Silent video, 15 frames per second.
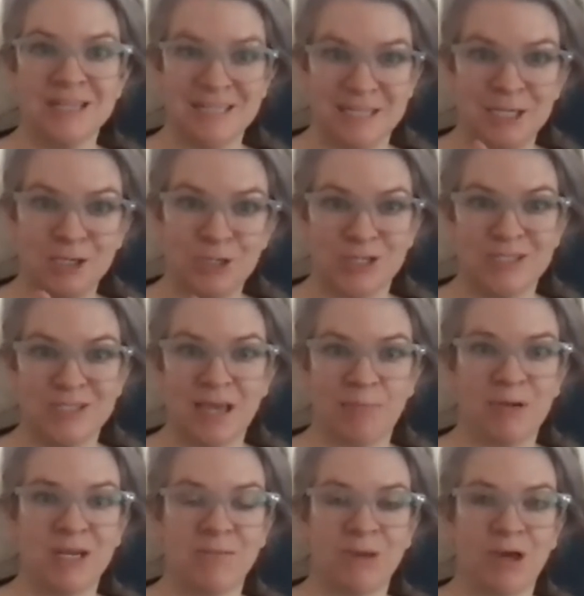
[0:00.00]
indigenous
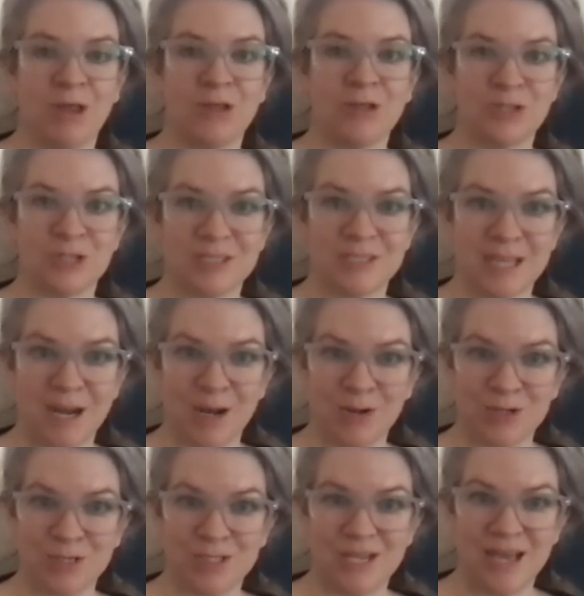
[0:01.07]
epidemiologists that
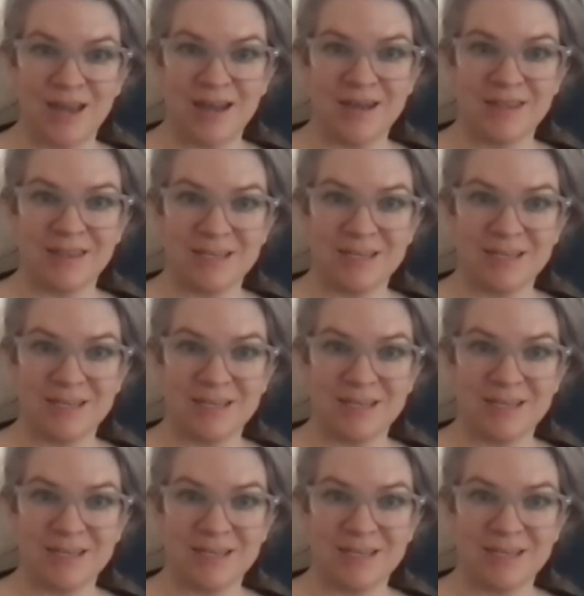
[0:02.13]
understand